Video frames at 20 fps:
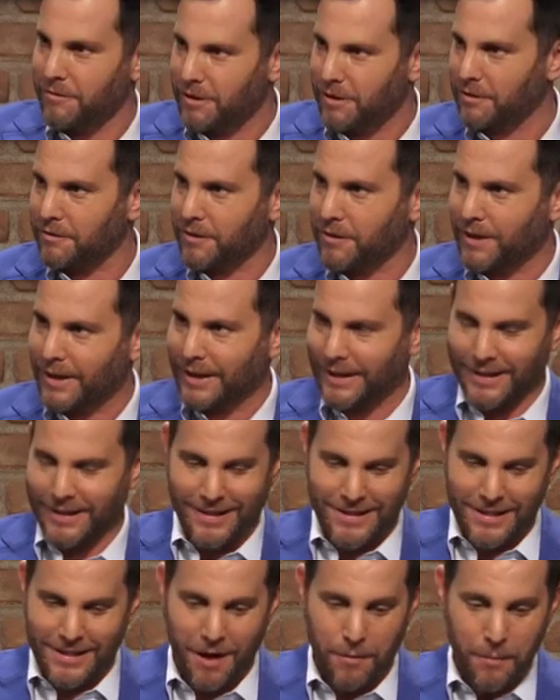feel free to clean
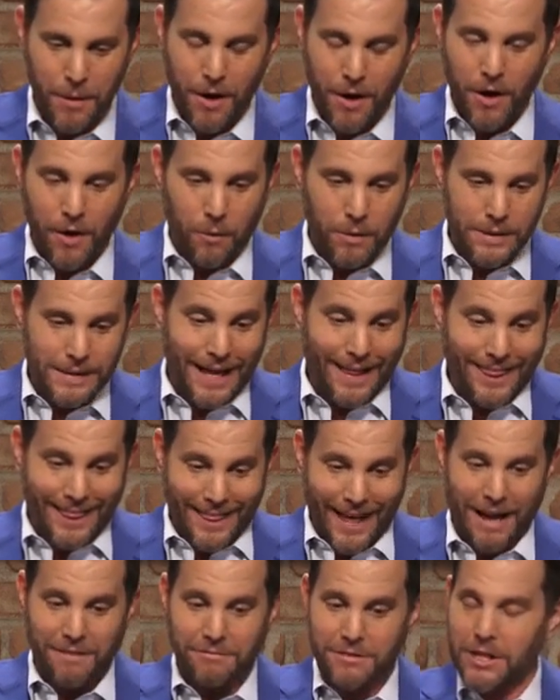this up, was that
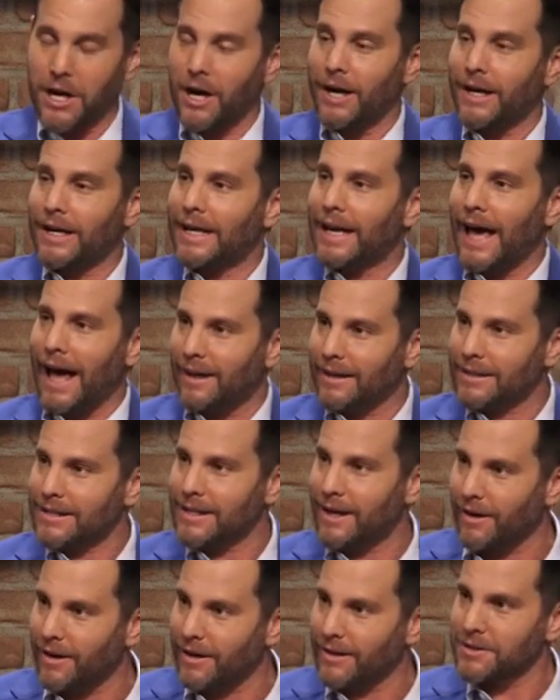they've done
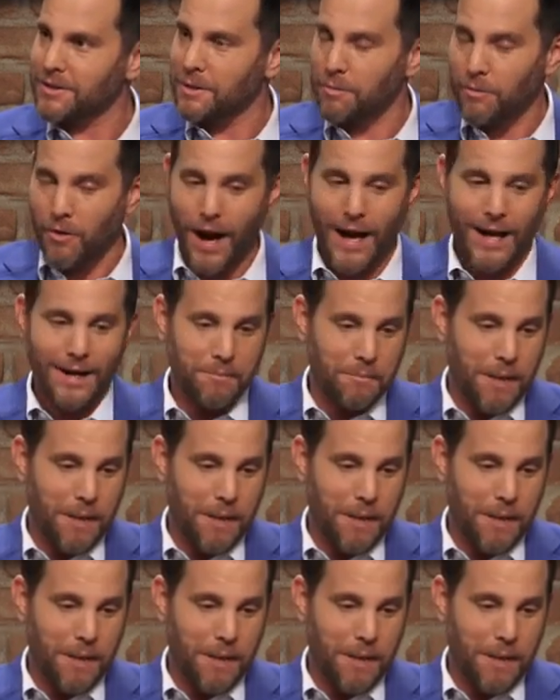egalitarianism right.